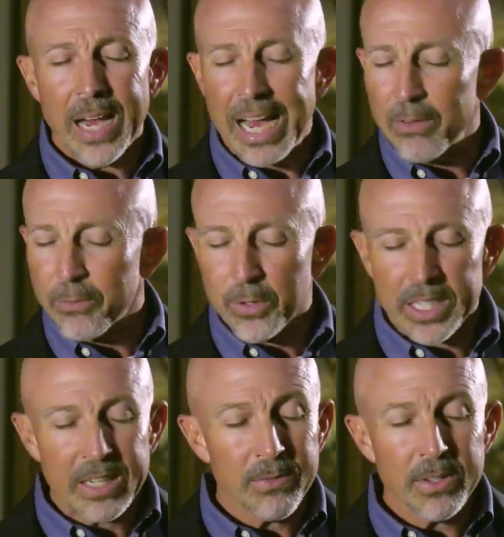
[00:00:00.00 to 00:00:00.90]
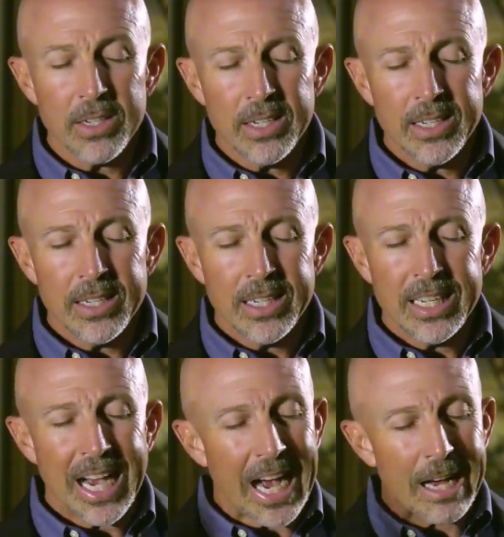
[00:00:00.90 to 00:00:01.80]
I'm forgiven,
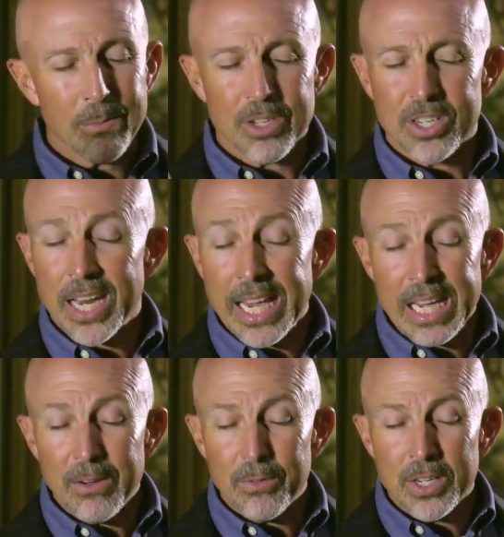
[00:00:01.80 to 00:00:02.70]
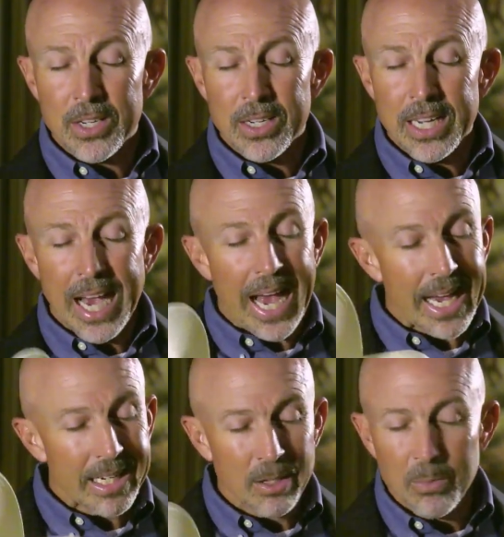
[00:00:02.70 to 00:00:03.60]
I'm saved,
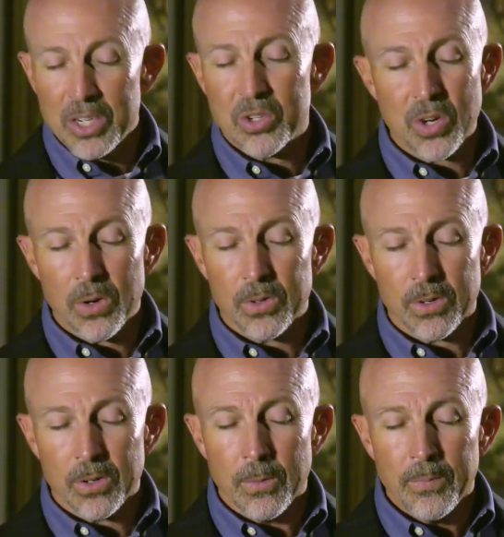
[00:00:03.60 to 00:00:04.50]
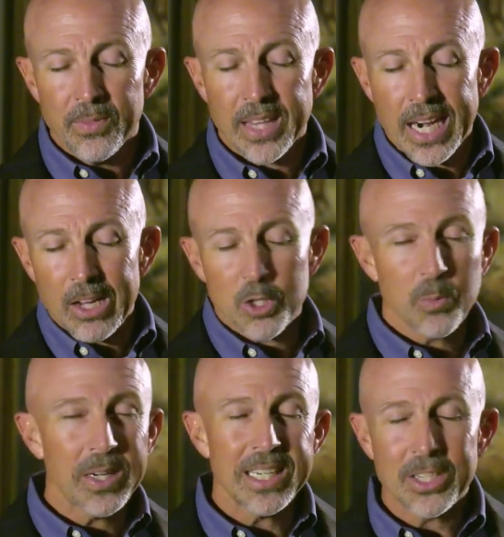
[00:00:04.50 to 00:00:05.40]
I can be certain that I'll
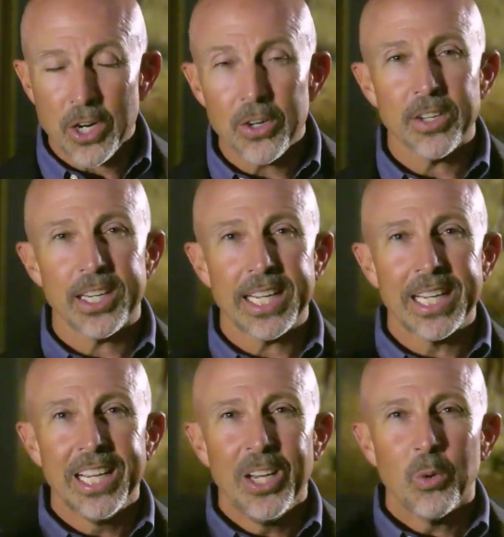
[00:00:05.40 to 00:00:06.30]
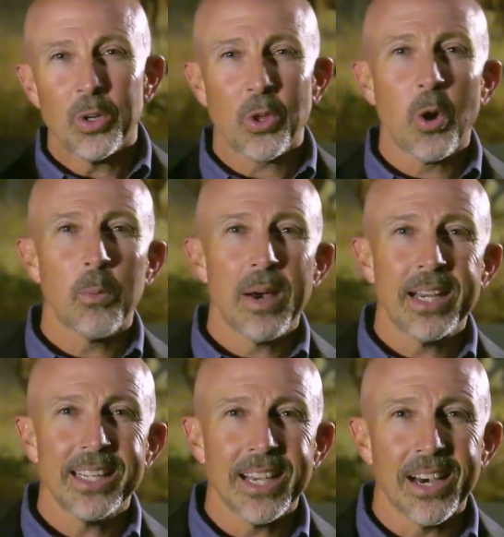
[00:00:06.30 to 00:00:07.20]
spend eternity with
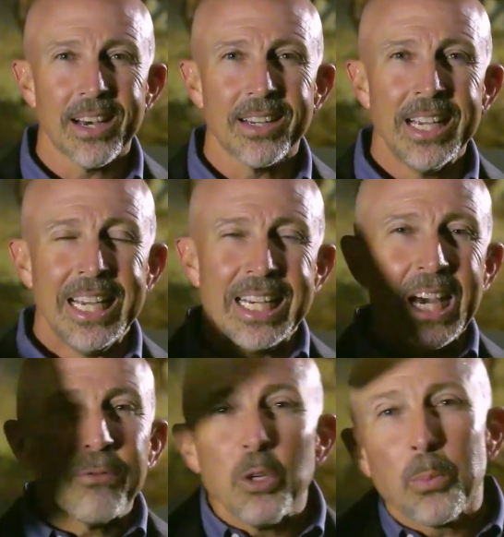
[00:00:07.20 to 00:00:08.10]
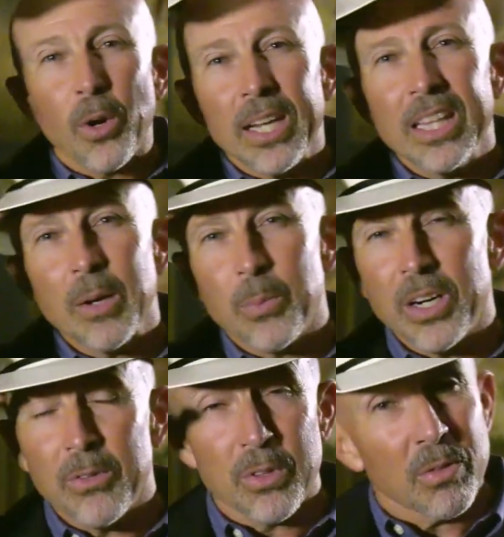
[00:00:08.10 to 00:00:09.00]
Almighty God. Now, if you prayed that
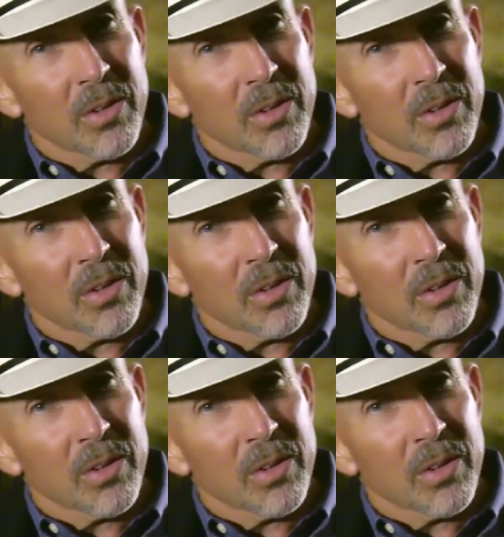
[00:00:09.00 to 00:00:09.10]
prayer for the